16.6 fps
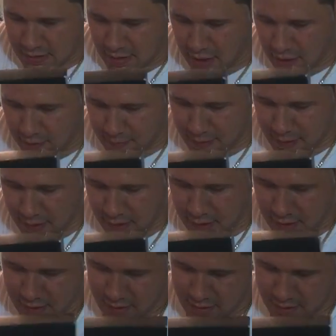Another pair.
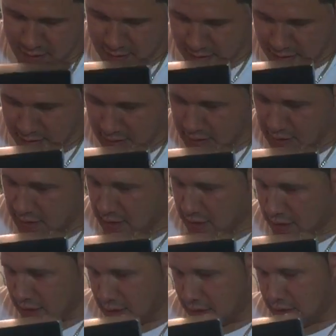
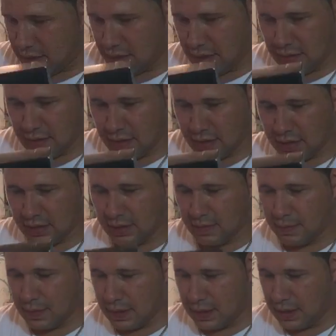These look
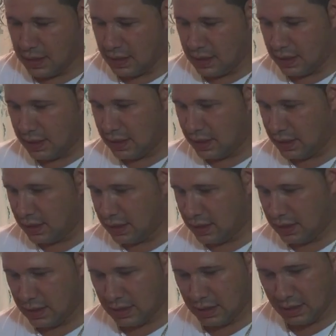to
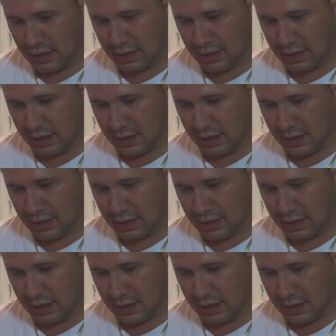be